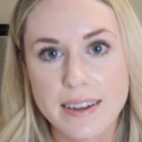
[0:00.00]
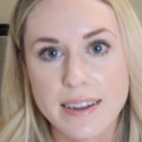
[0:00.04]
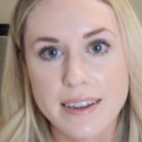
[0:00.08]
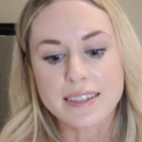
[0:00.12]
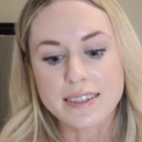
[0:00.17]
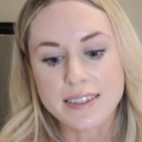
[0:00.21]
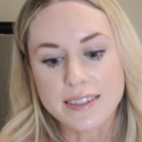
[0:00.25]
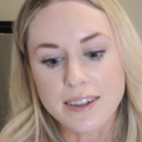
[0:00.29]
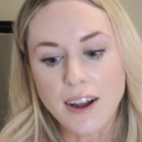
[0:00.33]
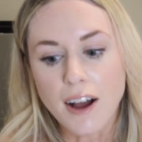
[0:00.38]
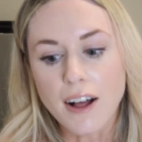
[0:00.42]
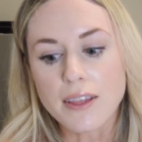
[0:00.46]

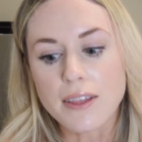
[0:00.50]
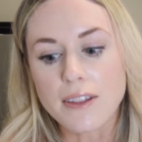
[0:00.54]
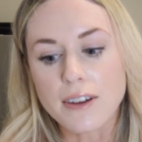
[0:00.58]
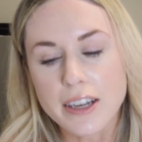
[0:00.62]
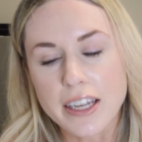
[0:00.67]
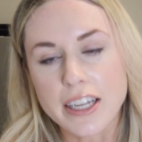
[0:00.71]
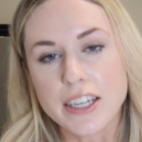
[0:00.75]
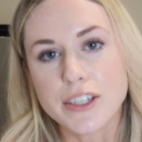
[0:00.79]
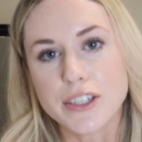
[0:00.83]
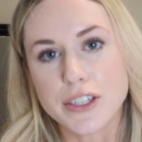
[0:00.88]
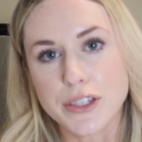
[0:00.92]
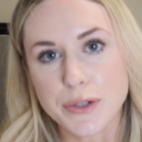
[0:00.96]
It's not
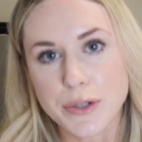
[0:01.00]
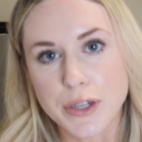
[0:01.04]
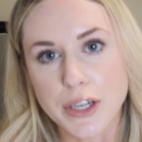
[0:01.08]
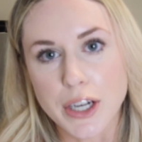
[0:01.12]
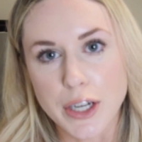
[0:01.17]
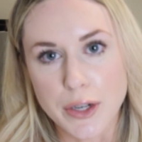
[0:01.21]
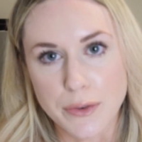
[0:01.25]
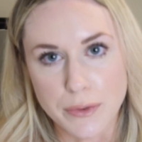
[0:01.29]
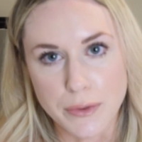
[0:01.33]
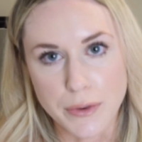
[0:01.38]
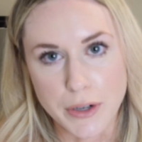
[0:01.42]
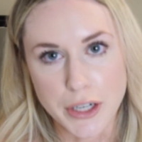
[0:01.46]
looking too
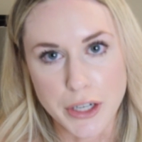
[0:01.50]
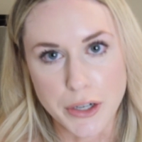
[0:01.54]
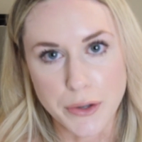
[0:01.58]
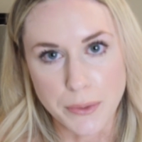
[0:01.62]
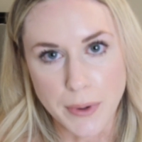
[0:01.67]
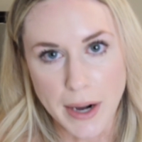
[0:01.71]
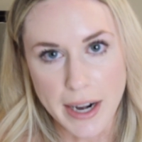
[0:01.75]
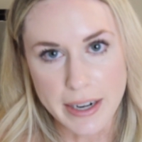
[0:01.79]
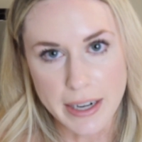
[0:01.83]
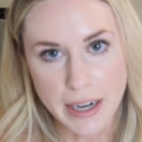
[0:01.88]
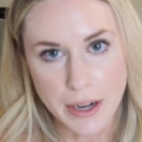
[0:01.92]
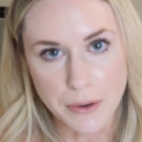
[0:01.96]
good for you
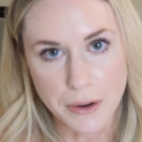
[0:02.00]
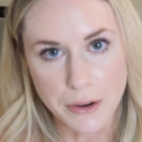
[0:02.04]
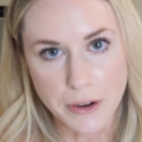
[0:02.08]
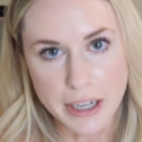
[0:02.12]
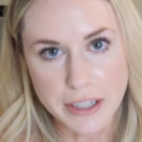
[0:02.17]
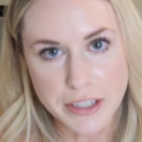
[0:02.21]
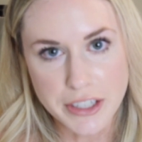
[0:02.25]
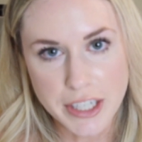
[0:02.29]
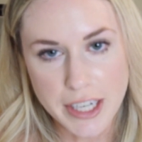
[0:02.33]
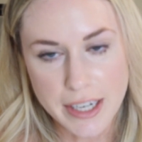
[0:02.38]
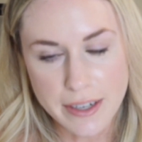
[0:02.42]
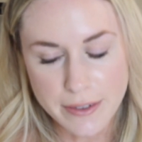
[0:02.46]
right now,
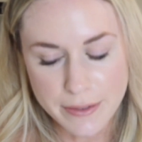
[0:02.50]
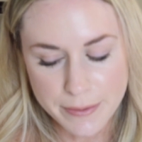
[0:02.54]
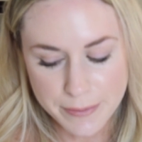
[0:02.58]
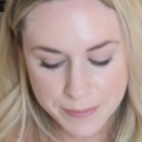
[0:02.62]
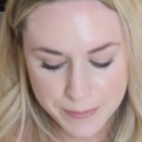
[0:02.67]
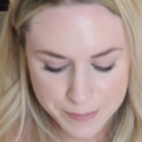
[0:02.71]
Gretchen.